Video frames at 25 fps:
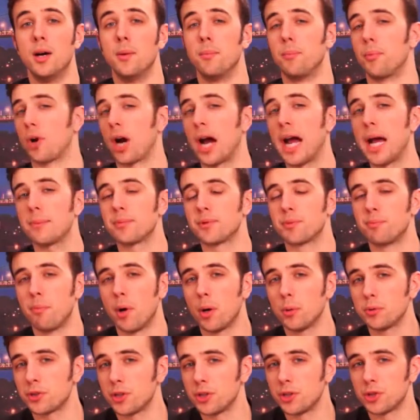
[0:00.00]
Perhaps
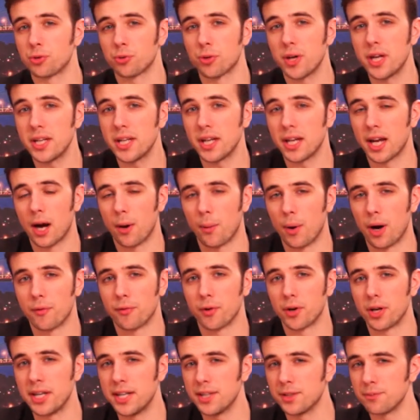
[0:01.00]
most intriguing,
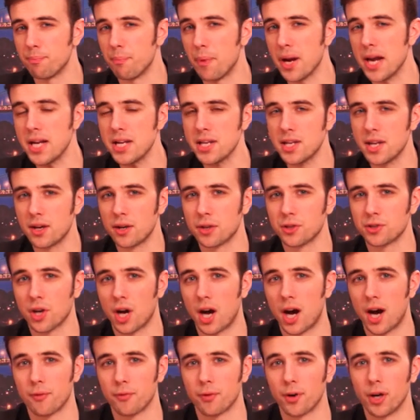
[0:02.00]
however, is Maingear's
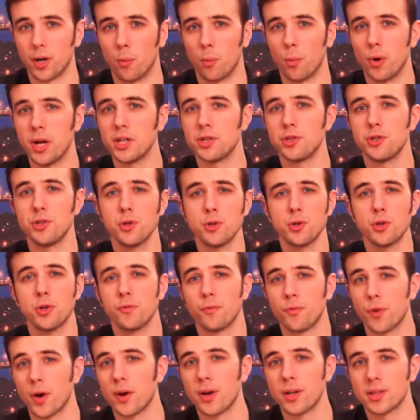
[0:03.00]
offering, which you could
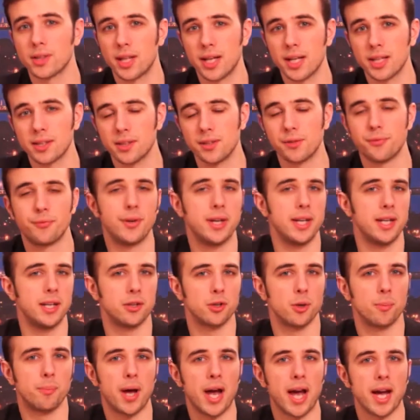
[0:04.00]
very likely fit in
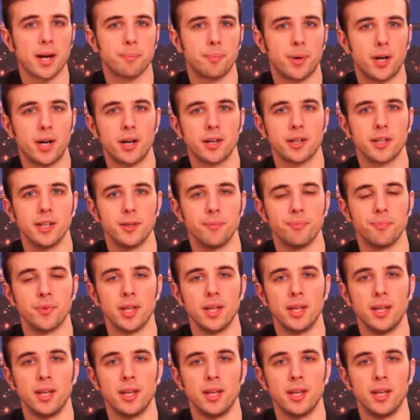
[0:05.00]
your back pocket.